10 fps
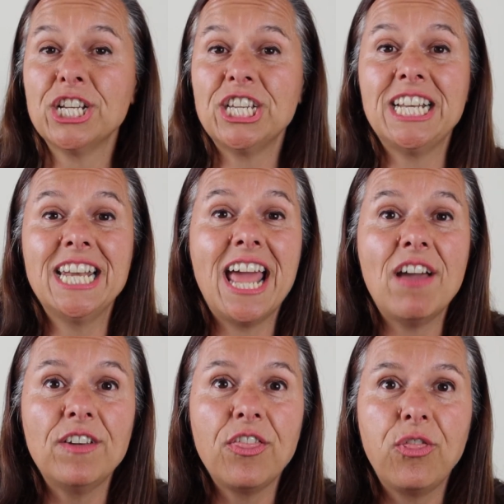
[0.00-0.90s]
She'd
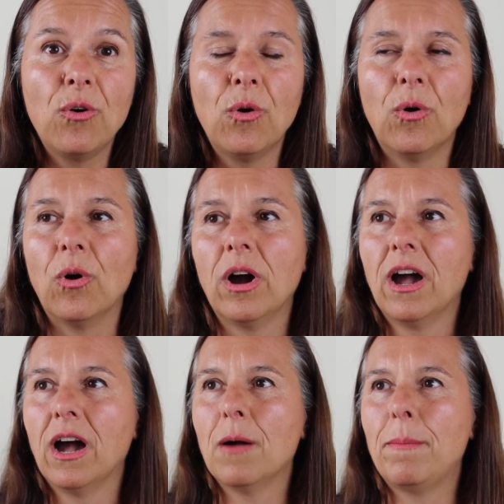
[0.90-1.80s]
never thought
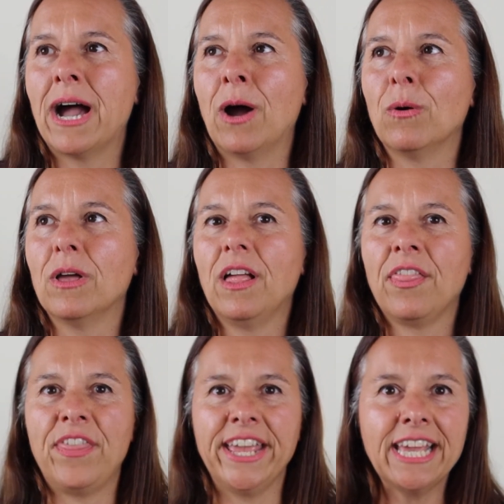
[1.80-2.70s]
about
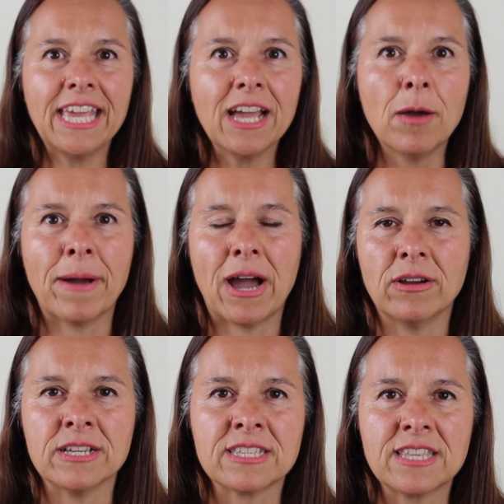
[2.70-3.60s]
thinking
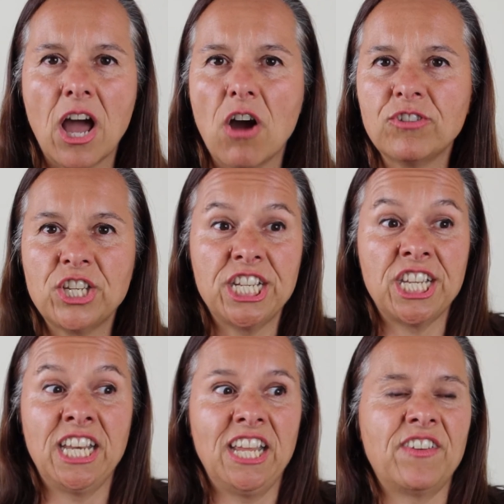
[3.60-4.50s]
about herself. She
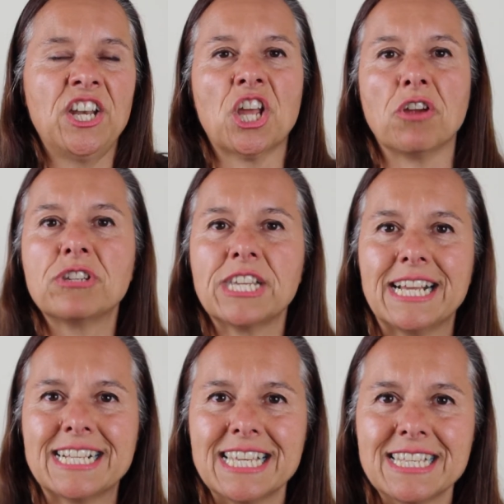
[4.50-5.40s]
didn't even know she
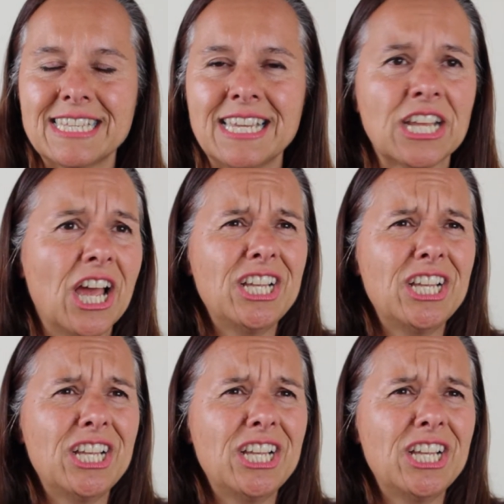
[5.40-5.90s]
existed.